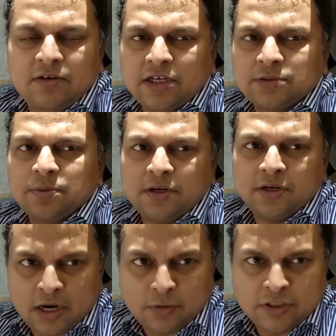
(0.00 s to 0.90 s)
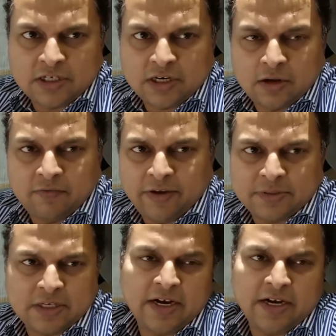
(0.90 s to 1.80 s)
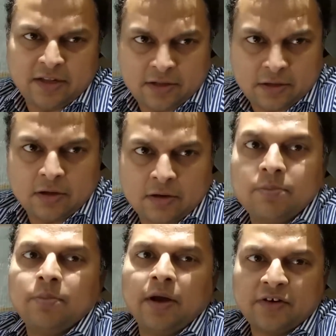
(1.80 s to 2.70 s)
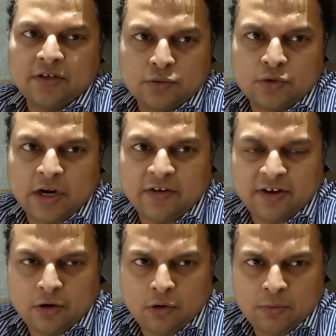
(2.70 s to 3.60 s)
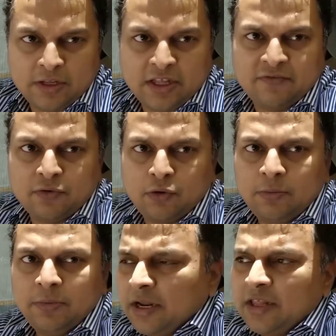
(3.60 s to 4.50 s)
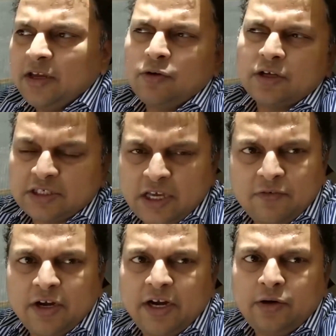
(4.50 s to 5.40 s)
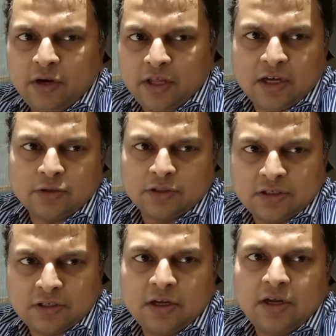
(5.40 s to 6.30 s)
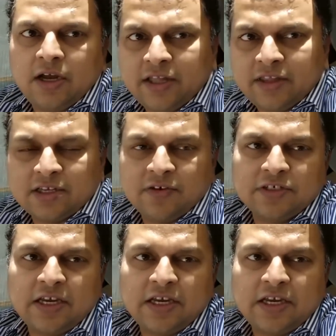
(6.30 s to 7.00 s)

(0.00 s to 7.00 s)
As per Audi's website and my friends who drive it globally, they have told me. But I think you can save on 8 to 10,000. And the servicing